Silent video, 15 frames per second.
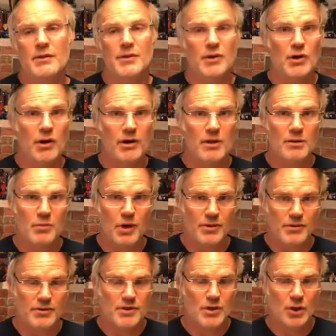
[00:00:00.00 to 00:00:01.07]
the Darkly
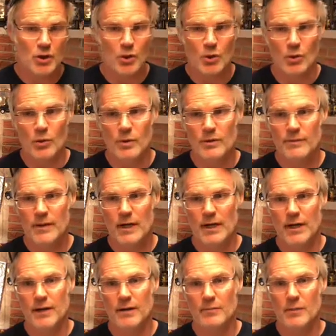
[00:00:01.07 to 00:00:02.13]
brothers, who
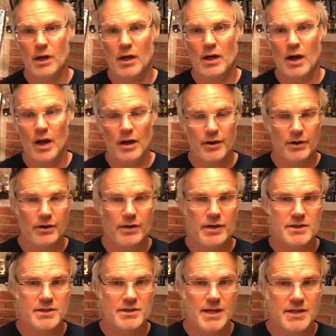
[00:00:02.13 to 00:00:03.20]
um, Augur
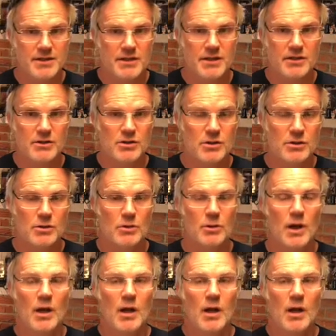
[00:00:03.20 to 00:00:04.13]
is destined to